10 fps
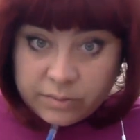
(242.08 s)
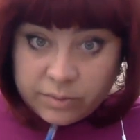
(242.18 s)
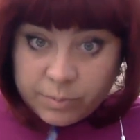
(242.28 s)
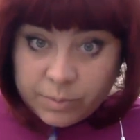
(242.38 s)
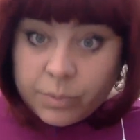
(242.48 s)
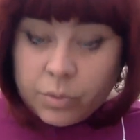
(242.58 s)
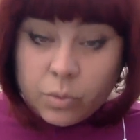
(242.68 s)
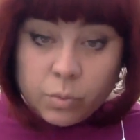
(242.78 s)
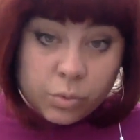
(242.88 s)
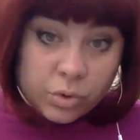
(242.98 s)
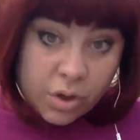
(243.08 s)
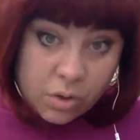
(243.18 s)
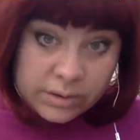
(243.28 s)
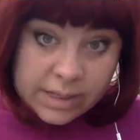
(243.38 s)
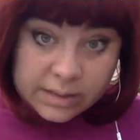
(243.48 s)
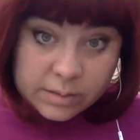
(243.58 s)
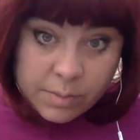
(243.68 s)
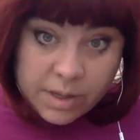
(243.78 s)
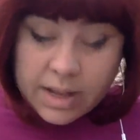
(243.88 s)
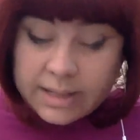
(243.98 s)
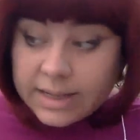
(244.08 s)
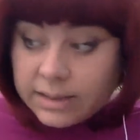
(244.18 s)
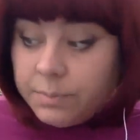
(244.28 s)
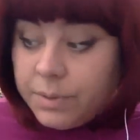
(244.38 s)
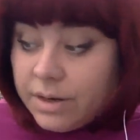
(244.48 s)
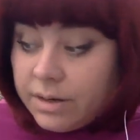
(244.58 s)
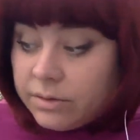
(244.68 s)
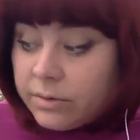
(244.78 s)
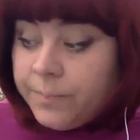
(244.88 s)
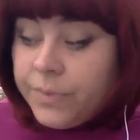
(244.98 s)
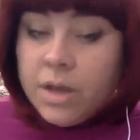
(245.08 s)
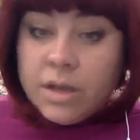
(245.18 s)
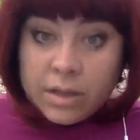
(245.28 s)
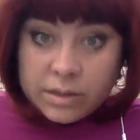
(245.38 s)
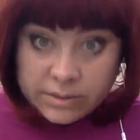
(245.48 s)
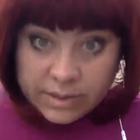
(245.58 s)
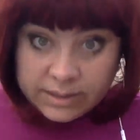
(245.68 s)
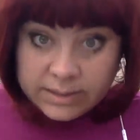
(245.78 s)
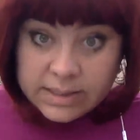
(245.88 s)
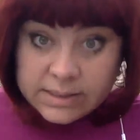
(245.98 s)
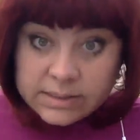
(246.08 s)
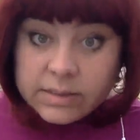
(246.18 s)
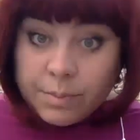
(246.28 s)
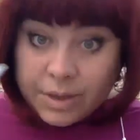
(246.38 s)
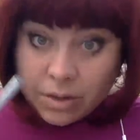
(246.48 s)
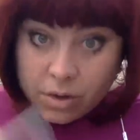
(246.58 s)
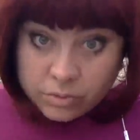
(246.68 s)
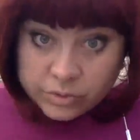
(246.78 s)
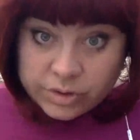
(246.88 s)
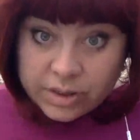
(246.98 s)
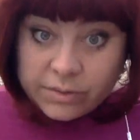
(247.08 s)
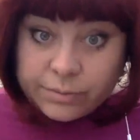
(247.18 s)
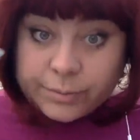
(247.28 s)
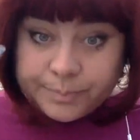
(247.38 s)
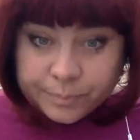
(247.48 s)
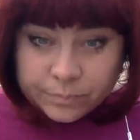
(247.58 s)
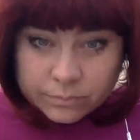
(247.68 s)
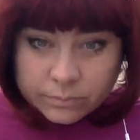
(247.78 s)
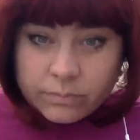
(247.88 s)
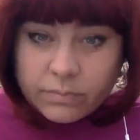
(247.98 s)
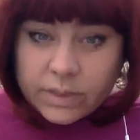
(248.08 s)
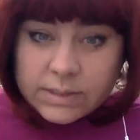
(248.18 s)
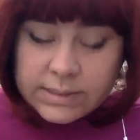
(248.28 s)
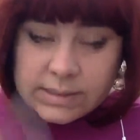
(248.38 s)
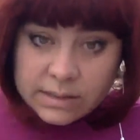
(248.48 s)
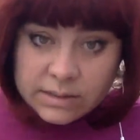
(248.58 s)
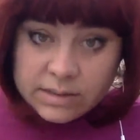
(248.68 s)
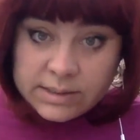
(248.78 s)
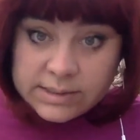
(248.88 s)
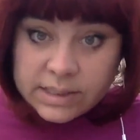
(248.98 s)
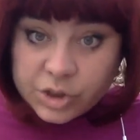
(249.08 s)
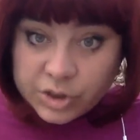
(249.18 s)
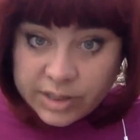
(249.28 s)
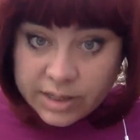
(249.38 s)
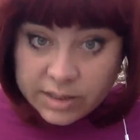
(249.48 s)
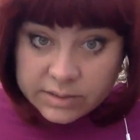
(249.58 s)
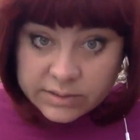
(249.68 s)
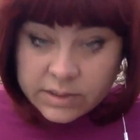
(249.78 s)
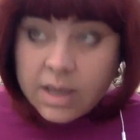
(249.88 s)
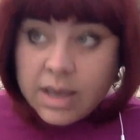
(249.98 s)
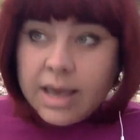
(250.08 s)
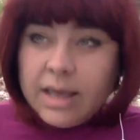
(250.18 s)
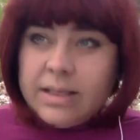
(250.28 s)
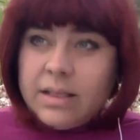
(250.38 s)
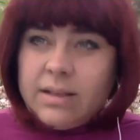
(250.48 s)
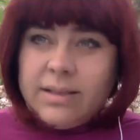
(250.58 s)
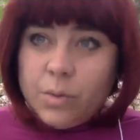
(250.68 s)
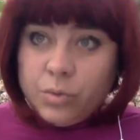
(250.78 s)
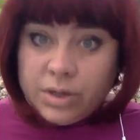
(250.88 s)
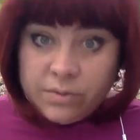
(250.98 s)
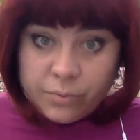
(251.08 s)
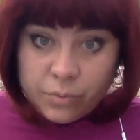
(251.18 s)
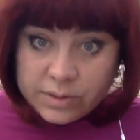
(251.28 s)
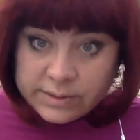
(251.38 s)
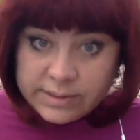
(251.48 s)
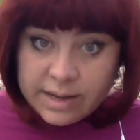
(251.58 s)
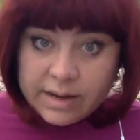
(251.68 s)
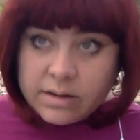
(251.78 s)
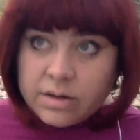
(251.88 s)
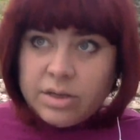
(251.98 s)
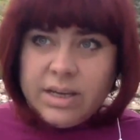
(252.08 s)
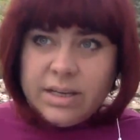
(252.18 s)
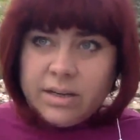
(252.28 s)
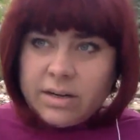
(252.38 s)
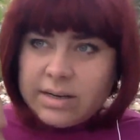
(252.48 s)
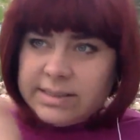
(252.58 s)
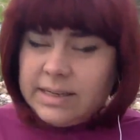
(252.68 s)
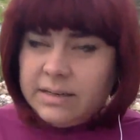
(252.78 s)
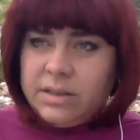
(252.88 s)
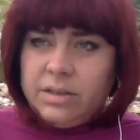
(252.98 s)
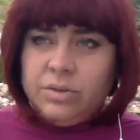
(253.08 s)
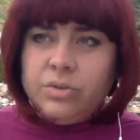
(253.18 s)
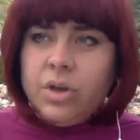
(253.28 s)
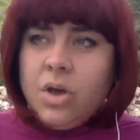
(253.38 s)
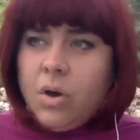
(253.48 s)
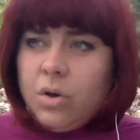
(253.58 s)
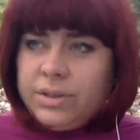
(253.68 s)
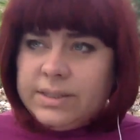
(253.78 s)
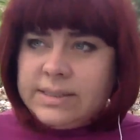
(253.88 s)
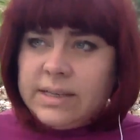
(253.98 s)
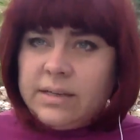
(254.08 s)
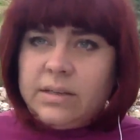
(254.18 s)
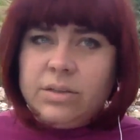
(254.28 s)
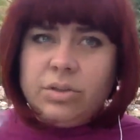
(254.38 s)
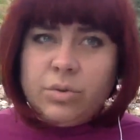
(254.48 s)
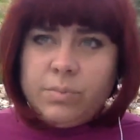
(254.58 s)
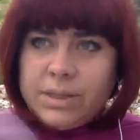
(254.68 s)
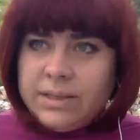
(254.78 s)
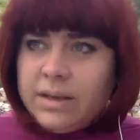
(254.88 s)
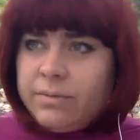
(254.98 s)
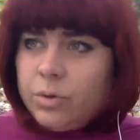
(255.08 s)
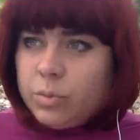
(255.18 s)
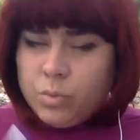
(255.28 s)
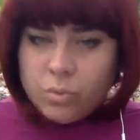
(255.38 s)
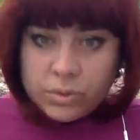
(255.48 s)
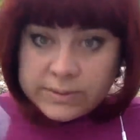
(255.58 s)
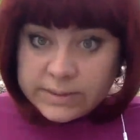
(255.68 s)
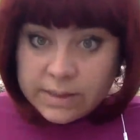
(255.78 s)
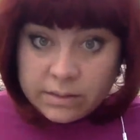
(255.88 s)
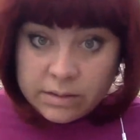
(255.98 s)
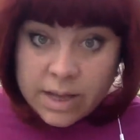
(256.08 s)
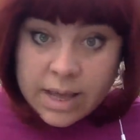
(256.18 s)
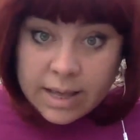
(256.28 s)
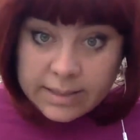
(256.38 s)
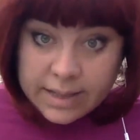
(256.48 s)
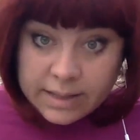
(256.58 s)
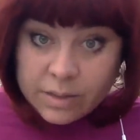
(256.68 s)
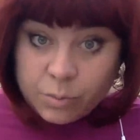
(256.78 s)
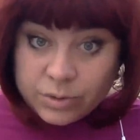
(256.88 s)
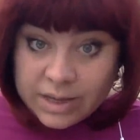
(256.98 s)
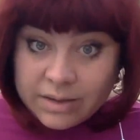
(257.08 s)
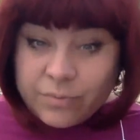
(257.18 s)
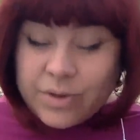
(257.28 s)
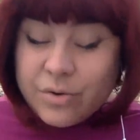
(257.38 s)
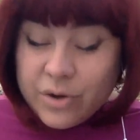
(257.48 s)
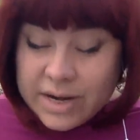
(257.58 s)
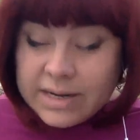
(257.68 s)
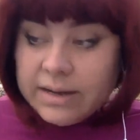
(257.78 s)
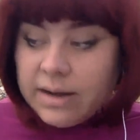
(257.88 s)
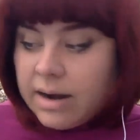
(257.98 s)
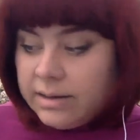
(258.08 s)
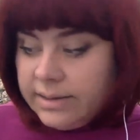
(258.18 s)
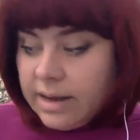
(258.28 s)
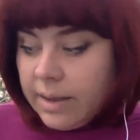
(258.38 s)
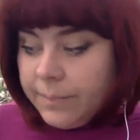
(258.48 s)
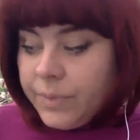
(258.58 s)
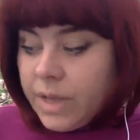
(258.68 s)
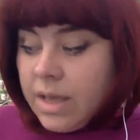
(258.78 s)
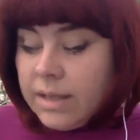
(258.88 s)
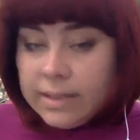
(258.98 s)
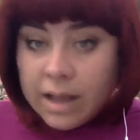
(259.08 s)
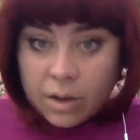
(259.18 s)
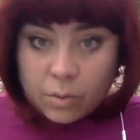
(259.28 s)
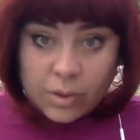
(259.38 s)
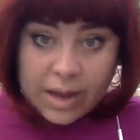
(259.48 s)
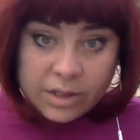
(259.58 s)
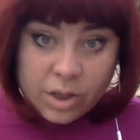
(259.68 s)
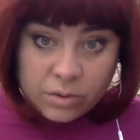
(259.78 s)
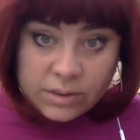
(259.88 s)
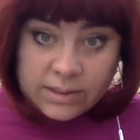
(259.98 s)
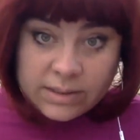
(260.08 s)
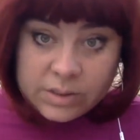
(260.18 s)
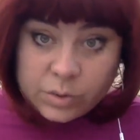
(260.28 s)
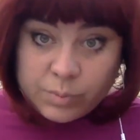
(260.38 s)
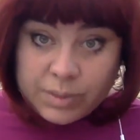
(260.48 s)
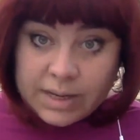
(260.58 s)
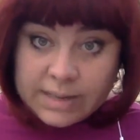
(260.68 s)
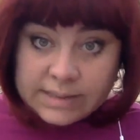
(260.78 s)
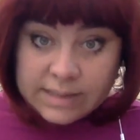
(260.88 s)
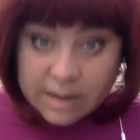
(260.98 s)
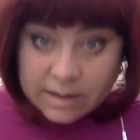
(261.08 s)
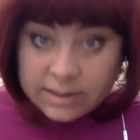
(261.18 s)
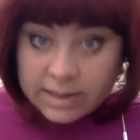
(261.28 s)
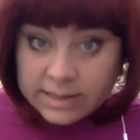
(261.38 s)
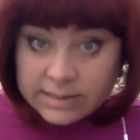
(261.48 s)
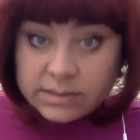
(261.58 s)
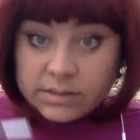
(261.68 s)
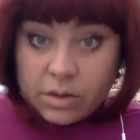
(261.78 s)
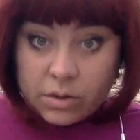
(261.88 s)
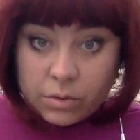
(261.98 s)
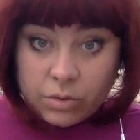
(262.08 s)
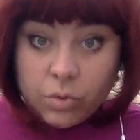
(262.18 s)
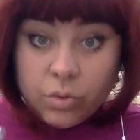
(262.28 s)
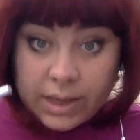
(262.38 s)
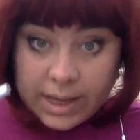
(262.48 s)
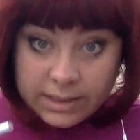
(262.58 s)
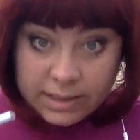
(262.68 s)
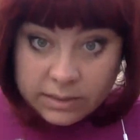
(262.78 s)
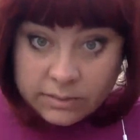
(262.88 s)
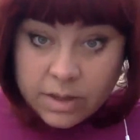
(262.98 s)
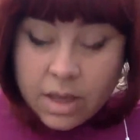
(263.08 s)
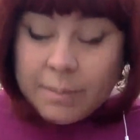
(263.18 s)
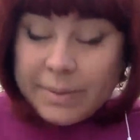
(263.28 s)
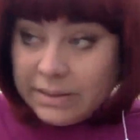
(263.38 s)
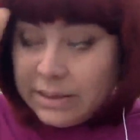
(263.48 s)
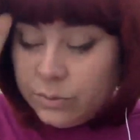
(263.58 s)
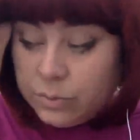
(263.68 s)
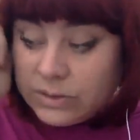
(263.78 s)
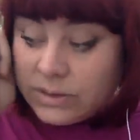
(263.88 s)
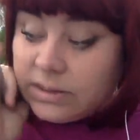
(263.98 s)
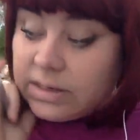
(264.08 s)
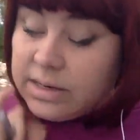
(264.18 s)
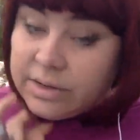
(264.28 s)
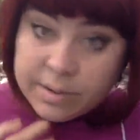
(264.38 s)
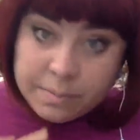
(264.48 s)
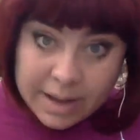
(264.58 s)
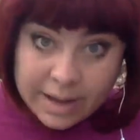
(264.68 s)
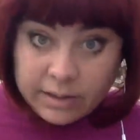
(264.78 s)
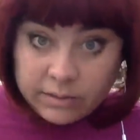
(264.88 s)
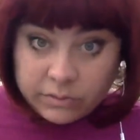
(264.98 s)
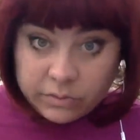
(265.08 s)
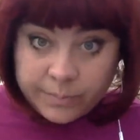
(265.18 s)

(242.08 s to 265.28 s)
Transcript: of the people who would contact me at that period did this because of Saturn in Sagittarius, and they would influence their either ascendant or descendant or midheaven or moon and sun, and then they would have really hard time. Now, I don't think that this will be as hard as you had it, but it will certainly remind,